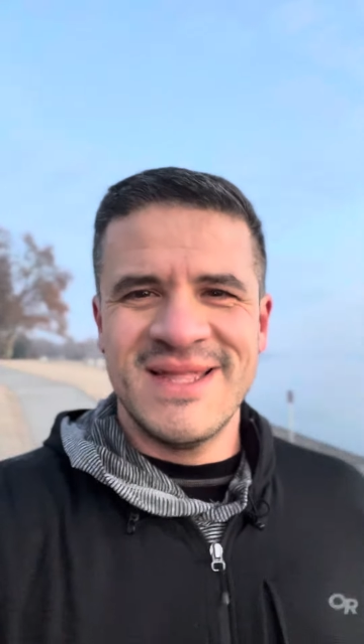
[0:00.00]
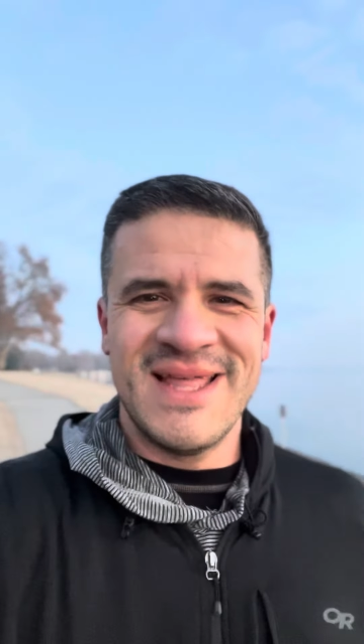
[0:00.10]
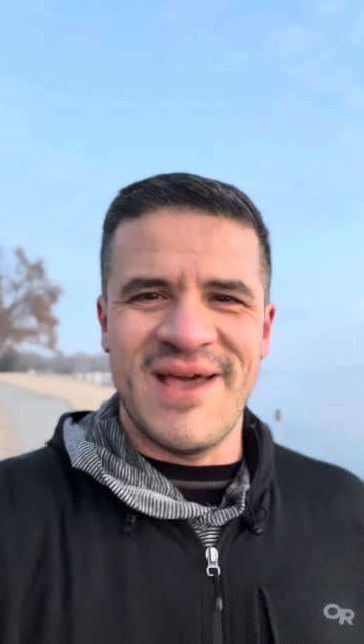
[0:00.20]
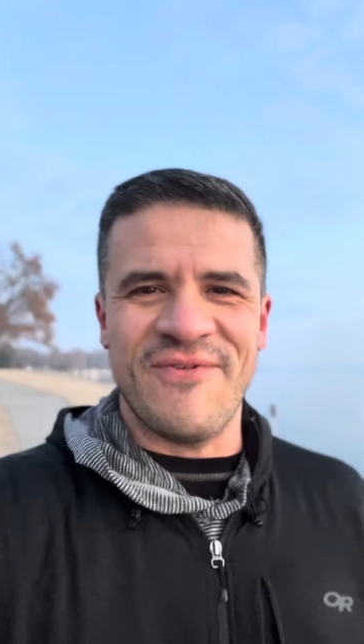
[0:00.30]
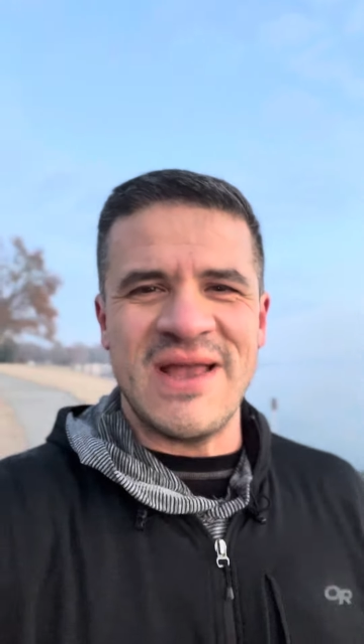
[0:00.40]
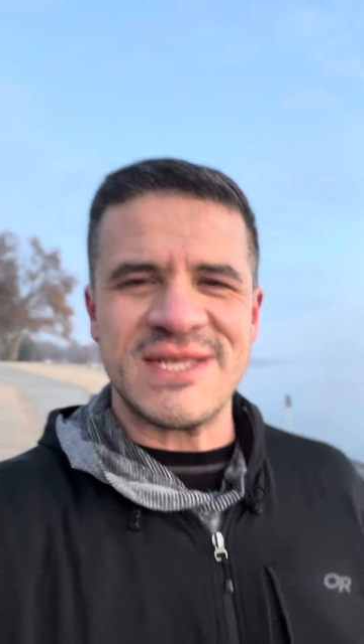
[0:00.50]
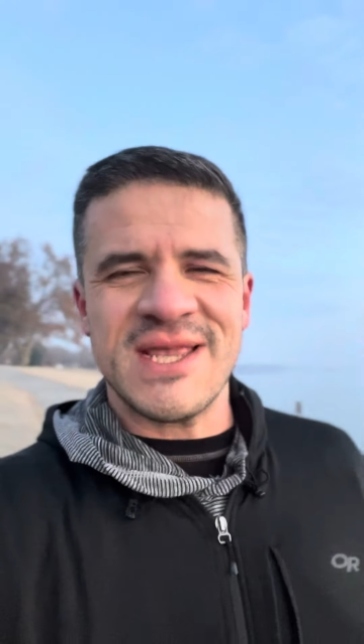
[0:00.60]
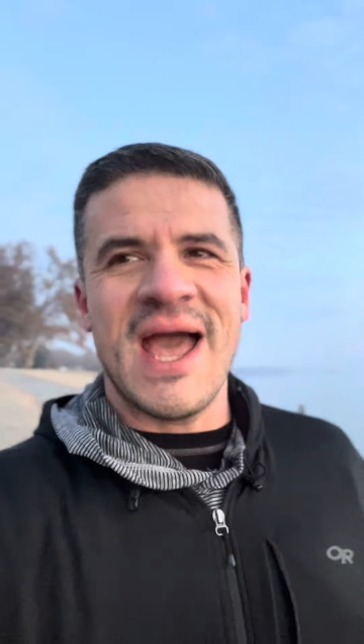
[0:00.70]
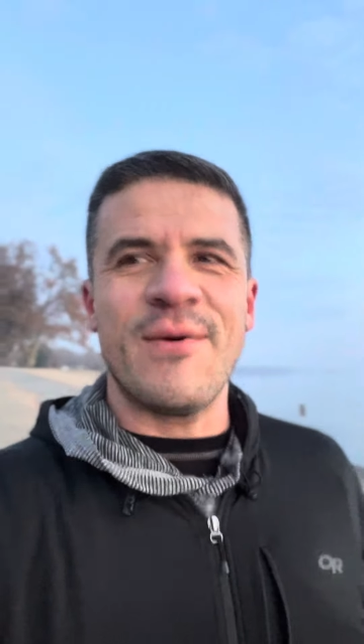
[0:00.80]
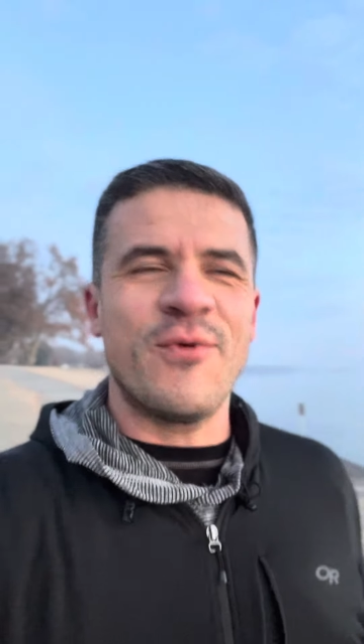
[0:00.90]
Hey, friends.
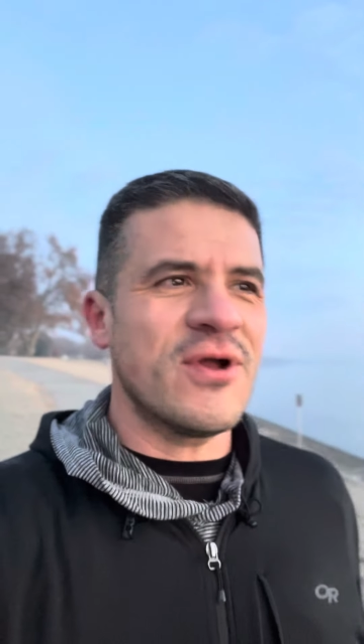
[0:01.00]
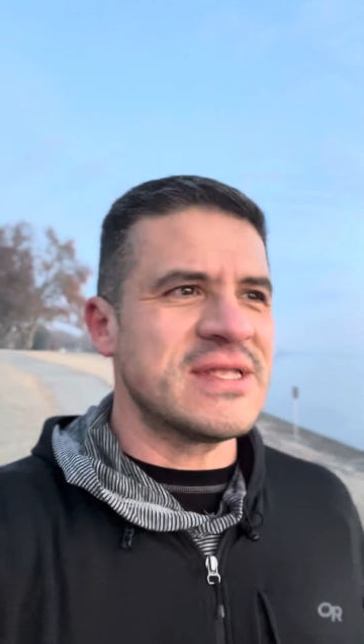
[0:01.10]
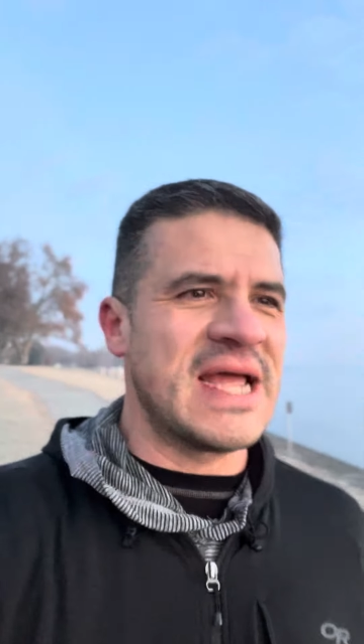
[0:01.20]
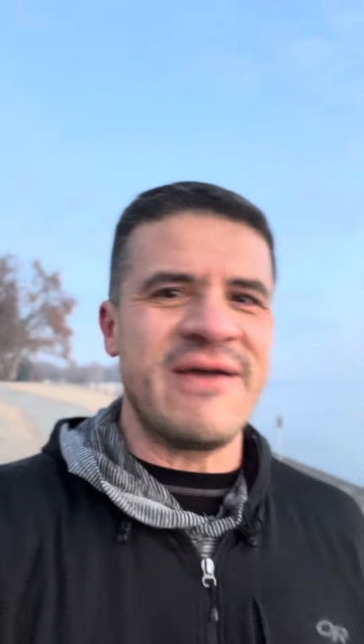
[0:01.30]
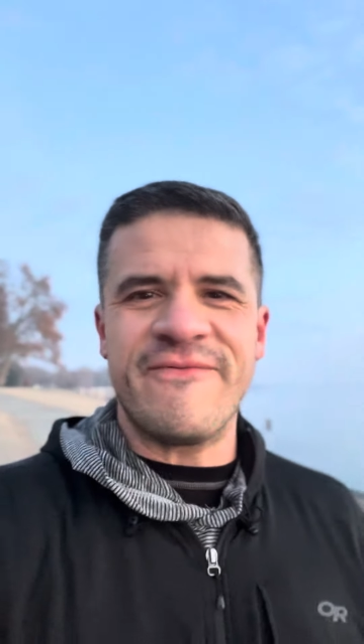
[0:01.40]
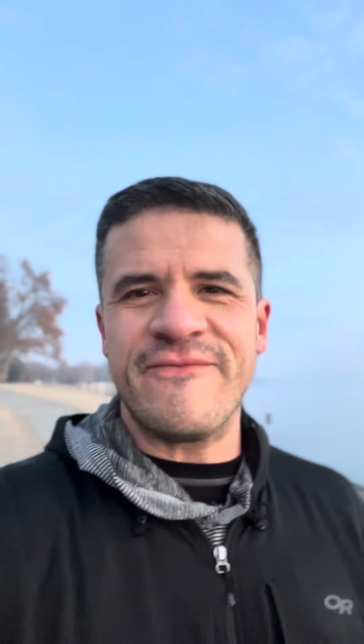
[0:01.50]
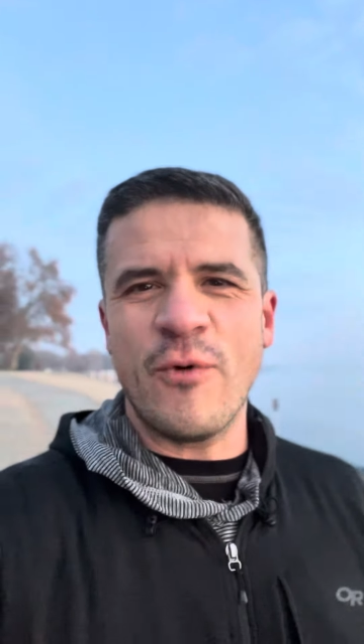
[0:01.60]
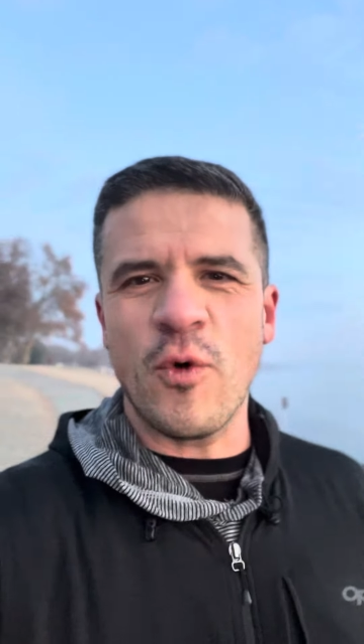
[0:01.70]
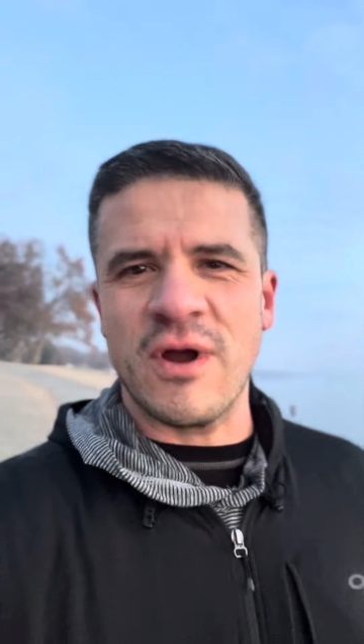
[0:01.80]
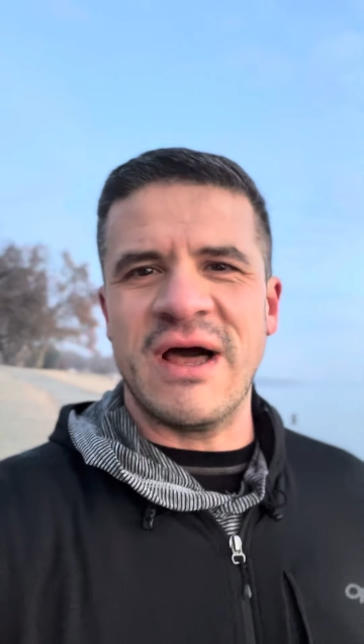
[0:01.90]
Hey, we're on day
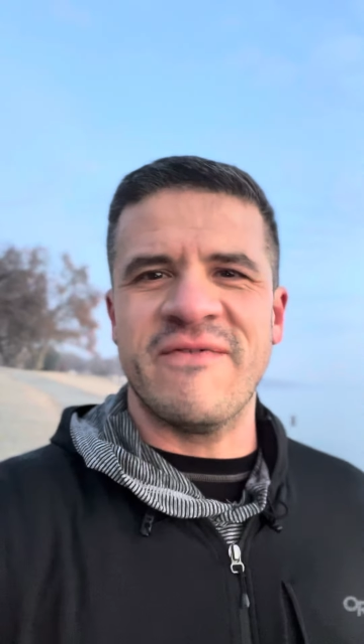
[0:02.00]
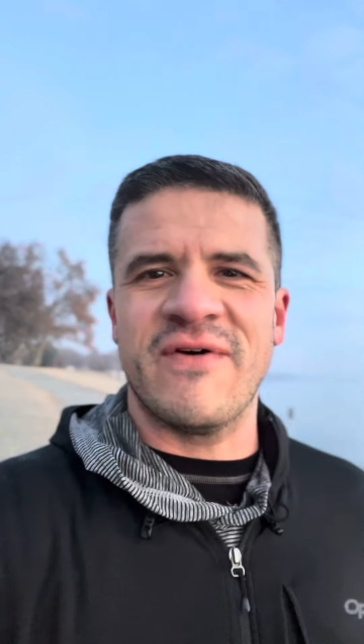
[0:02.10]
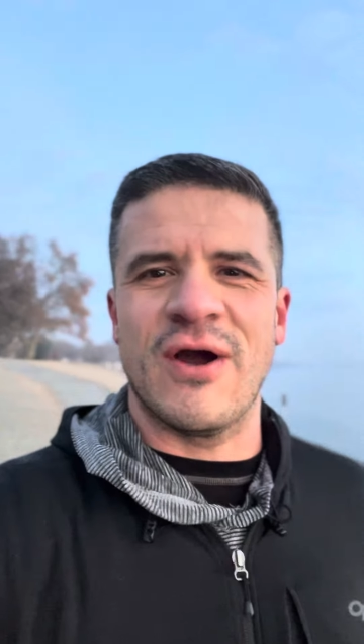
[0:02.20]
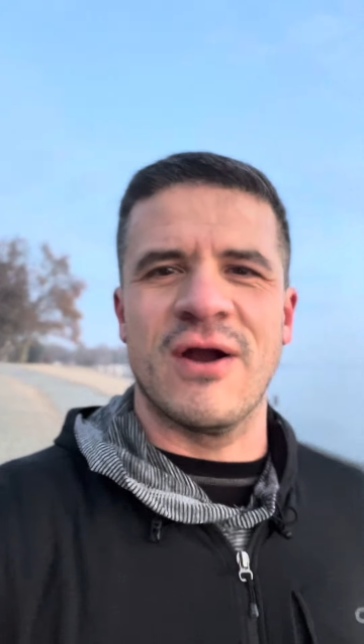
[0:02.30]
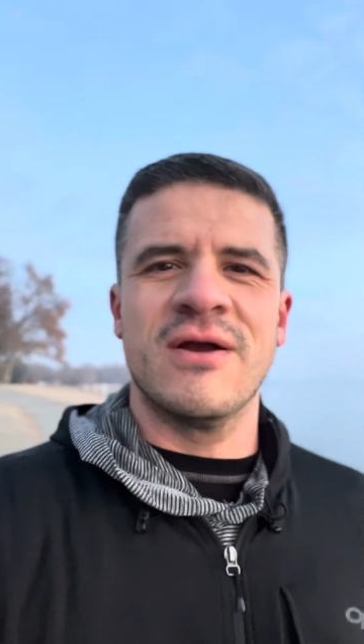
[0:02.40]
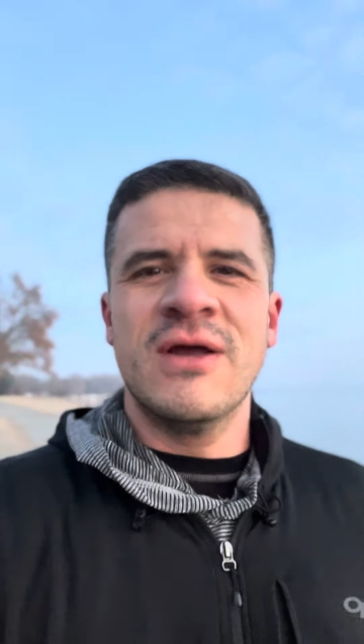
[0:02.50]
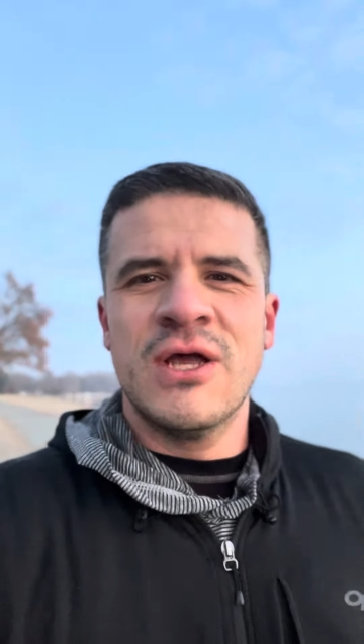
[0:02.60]
four of our